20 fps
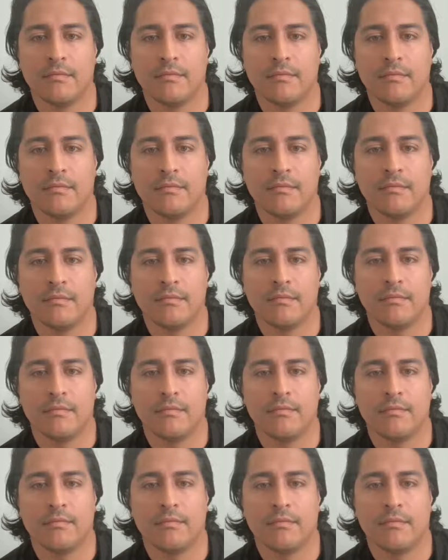
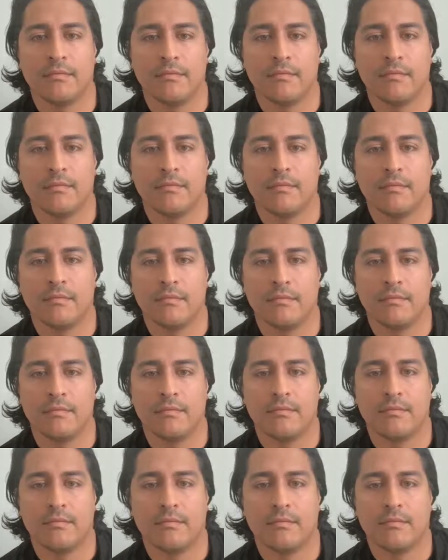
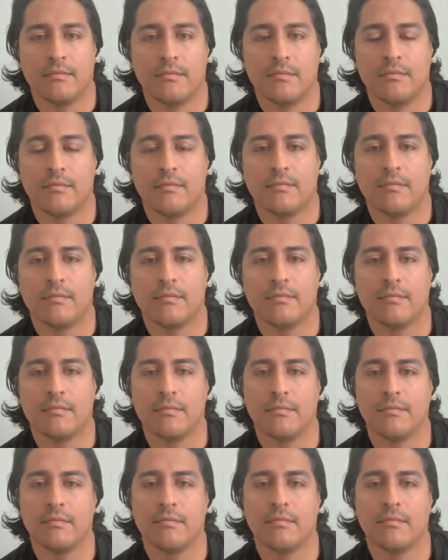
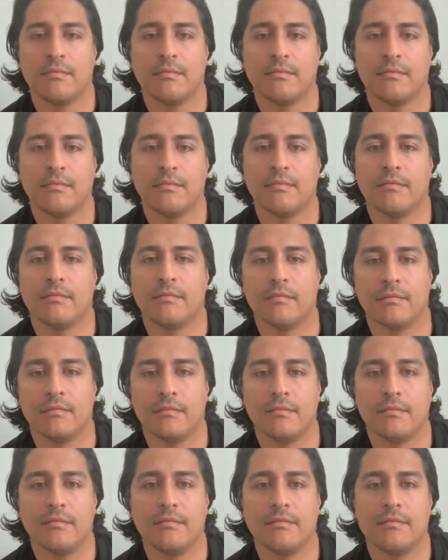
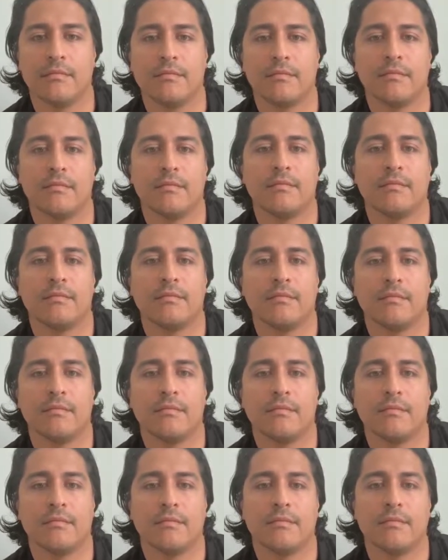
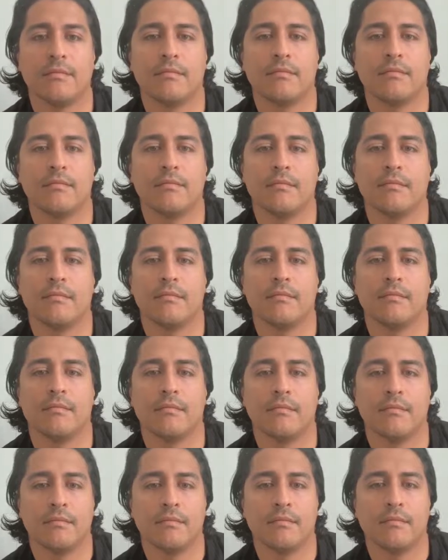
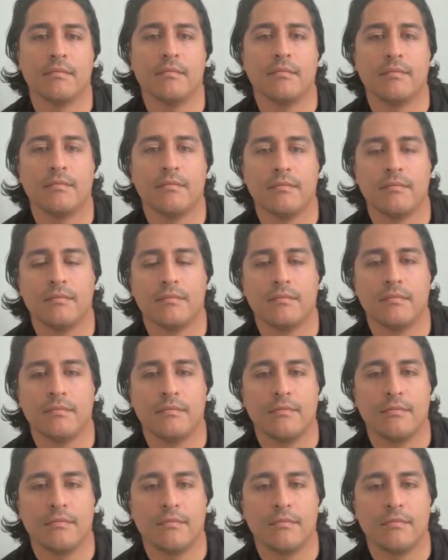
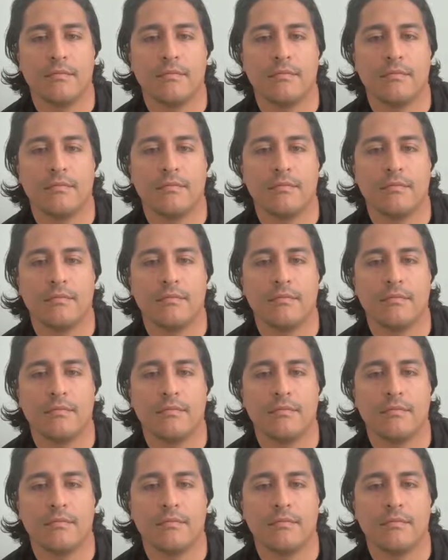No words are spoken by the person on screen.